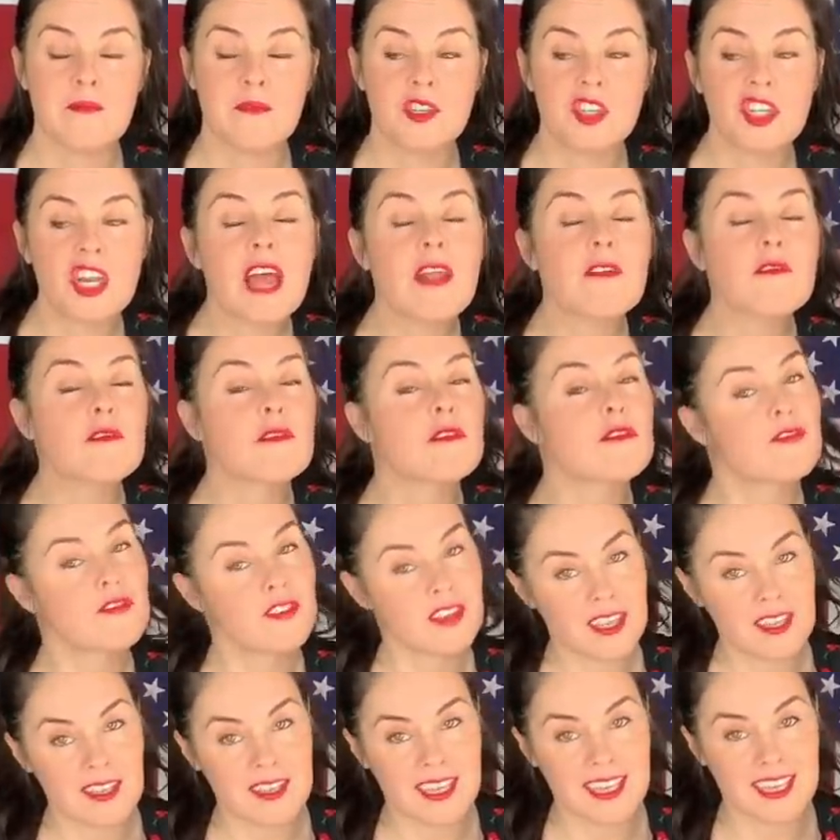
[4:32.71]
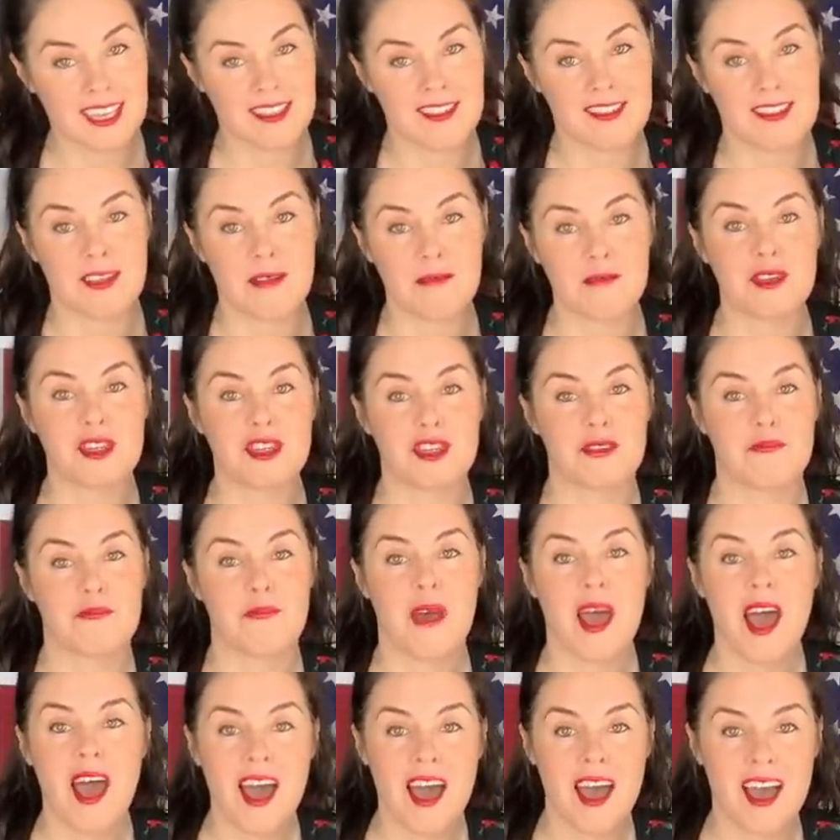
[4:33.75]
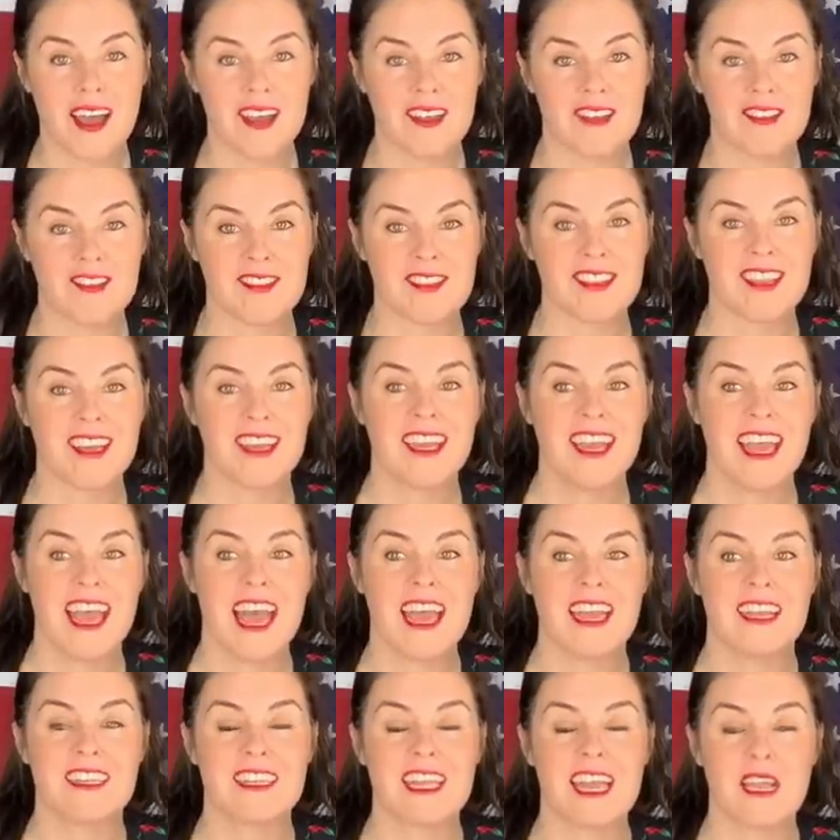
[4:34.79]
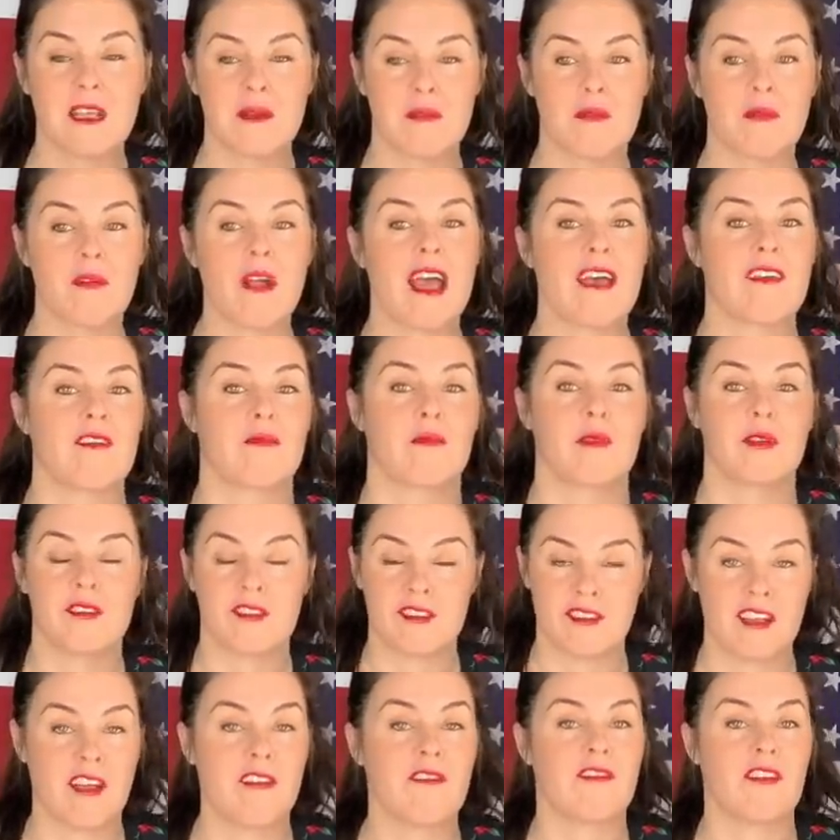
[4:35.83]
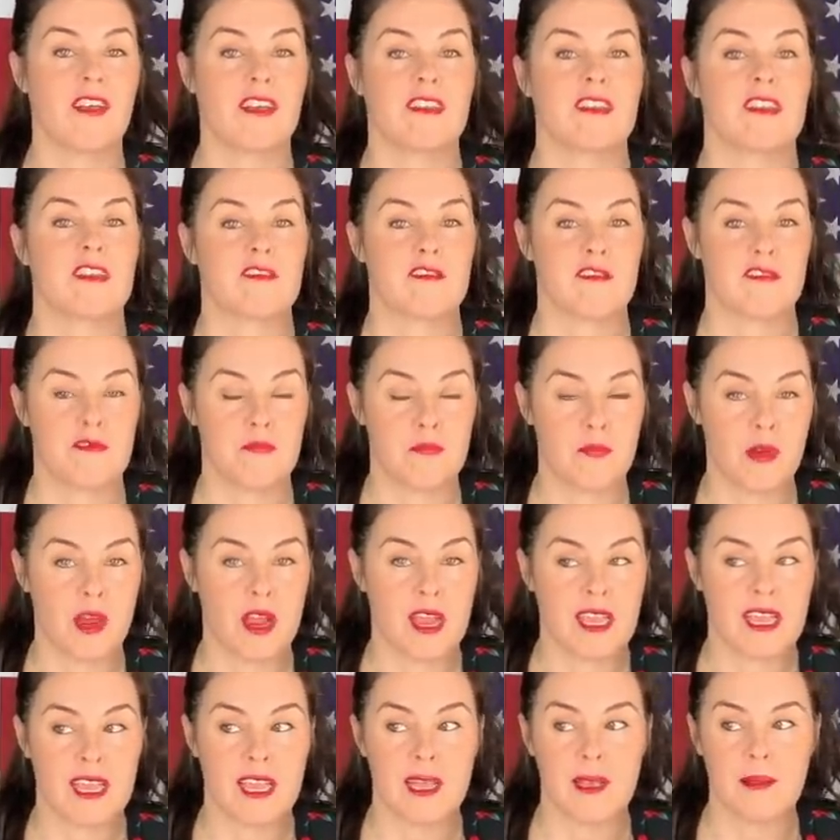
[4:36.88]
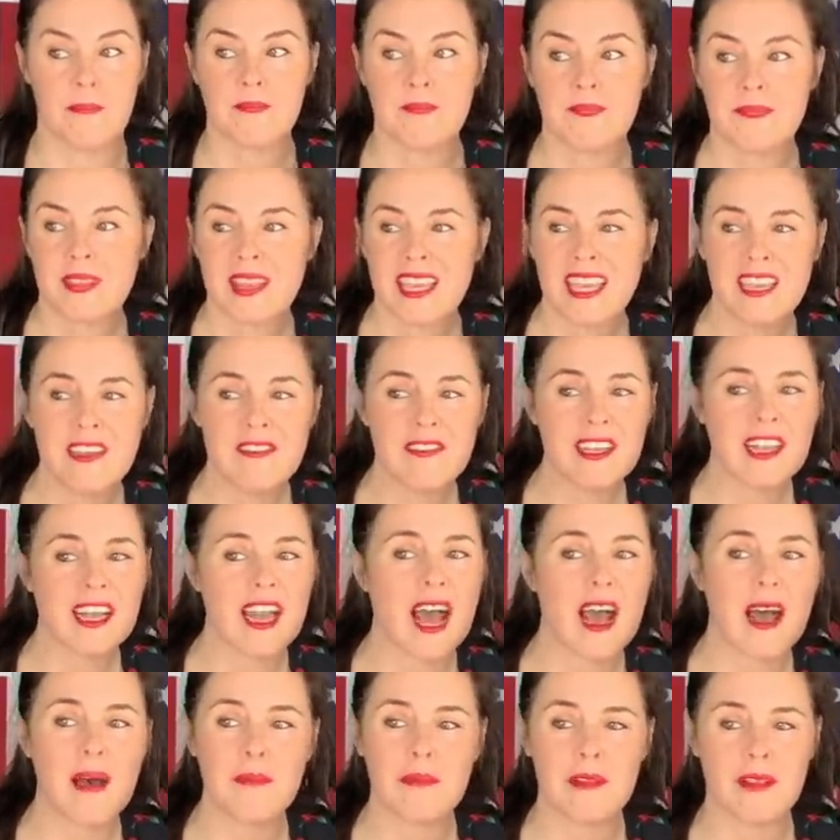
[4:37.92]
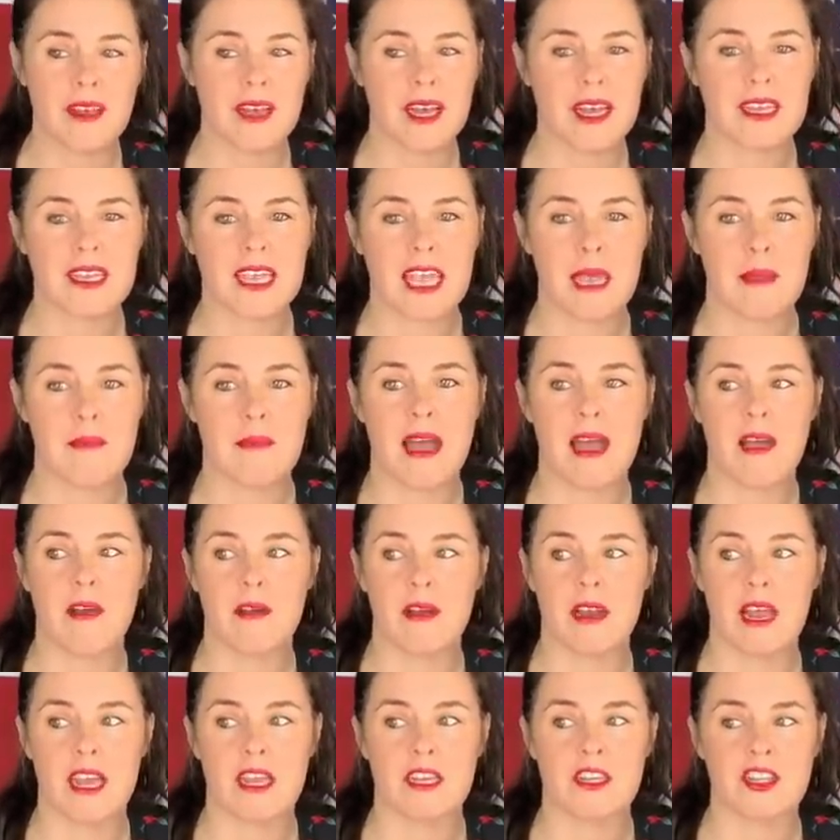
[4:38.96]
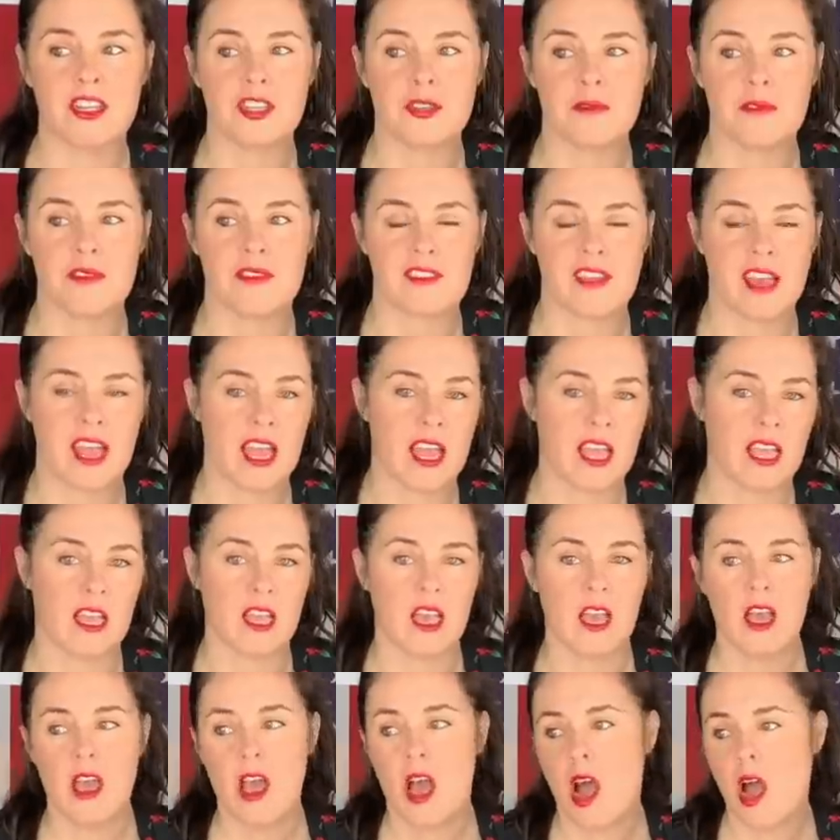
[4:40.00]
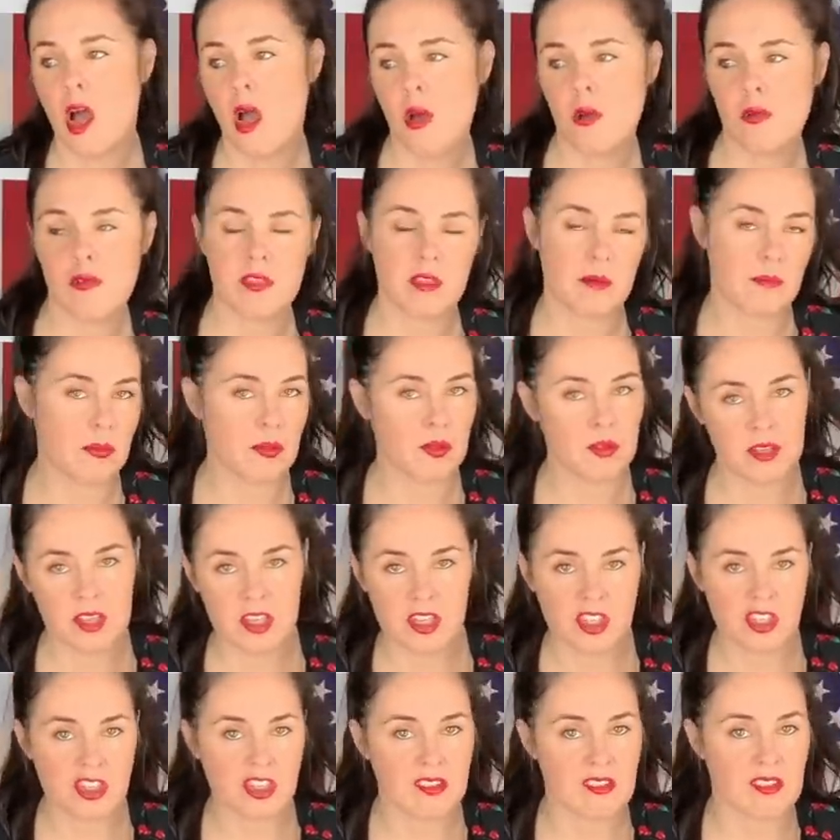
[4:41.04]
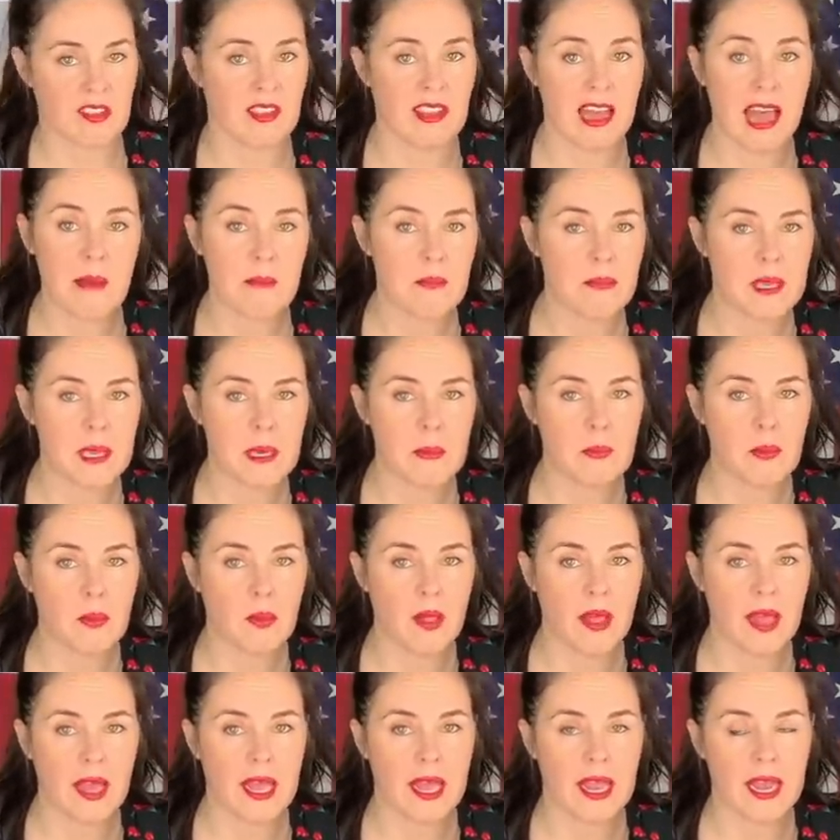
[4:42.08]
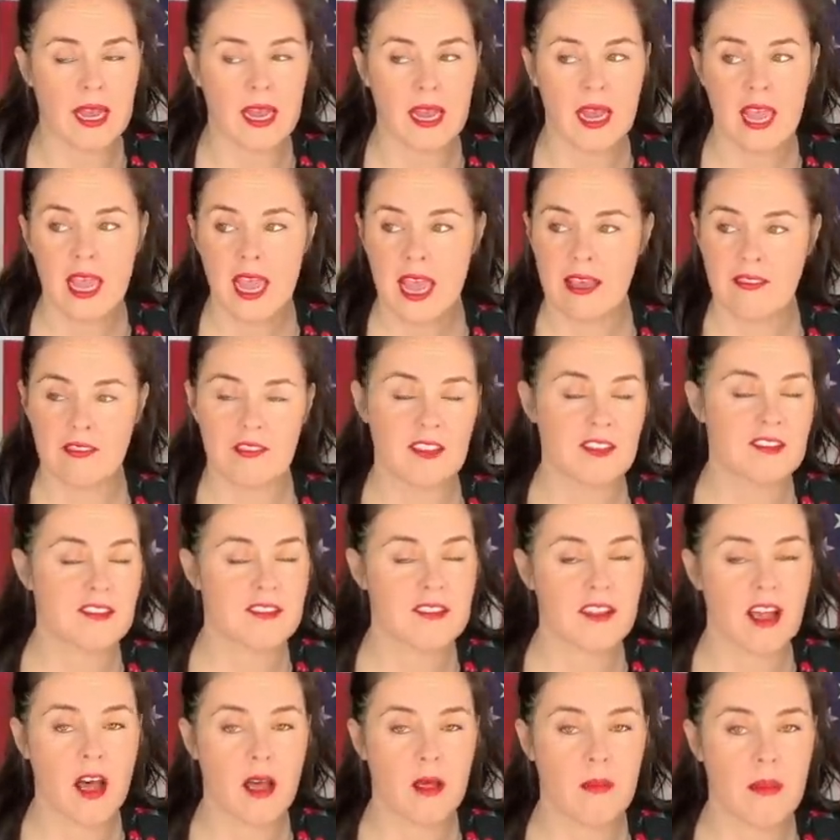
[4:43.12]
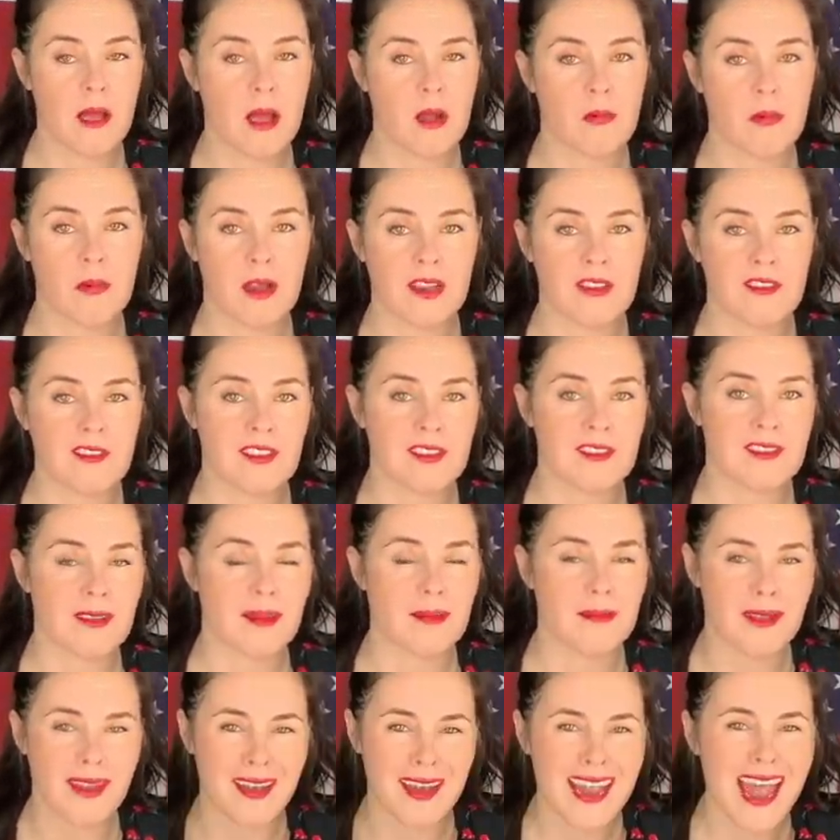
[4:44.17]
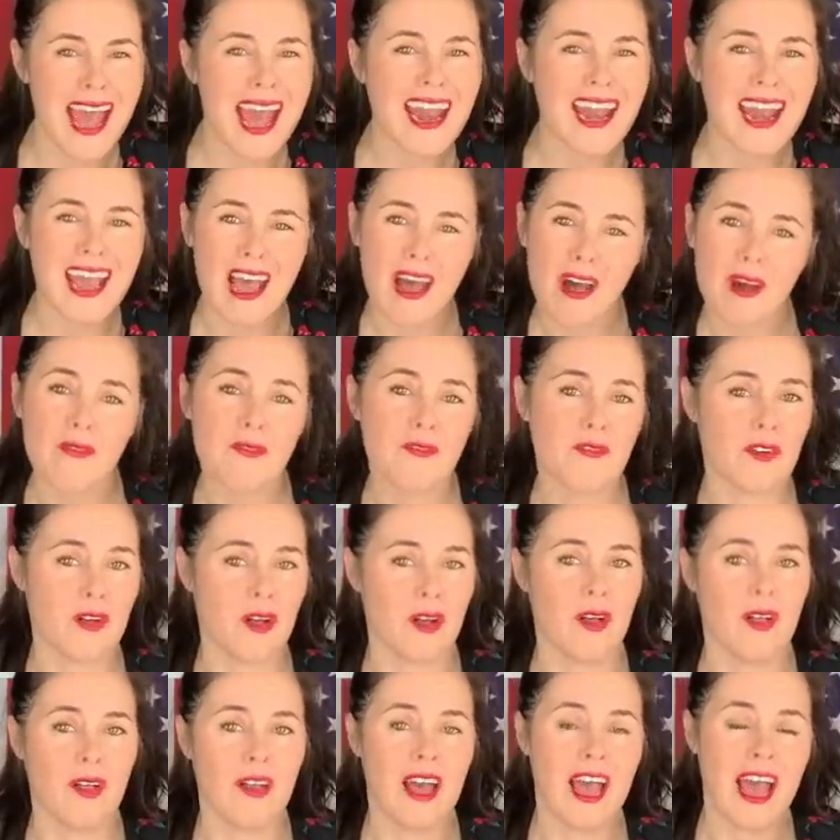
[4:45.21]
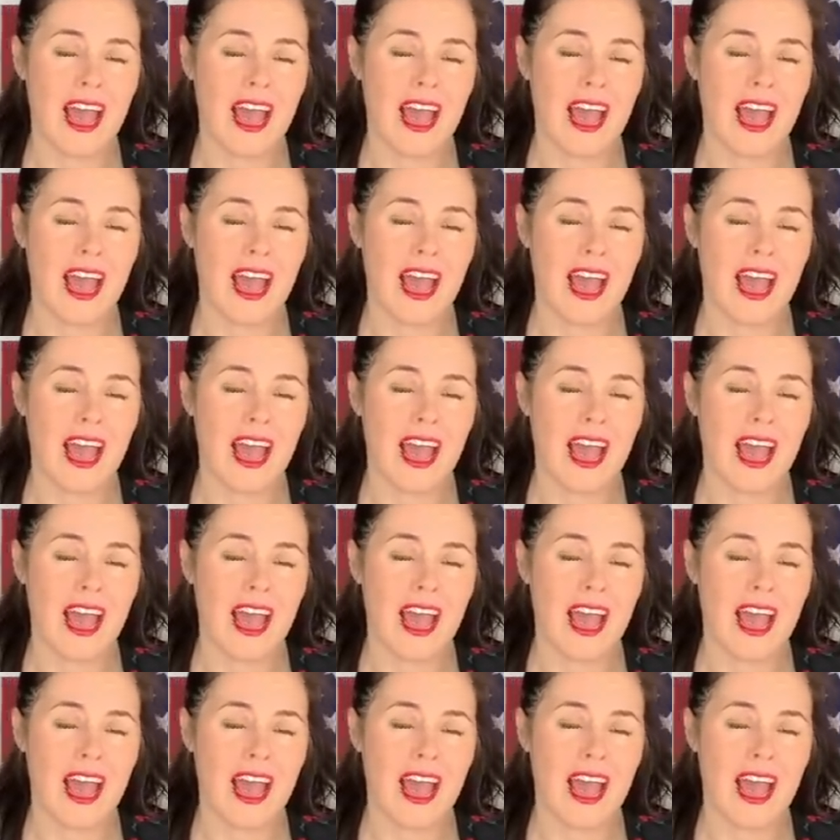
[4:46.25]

general feeling is that we should pause and take a breath when stuff like this is breaking. Even Kamala came out and she was saying, Oh, the police just let people in, and this is all about racism. Not helpful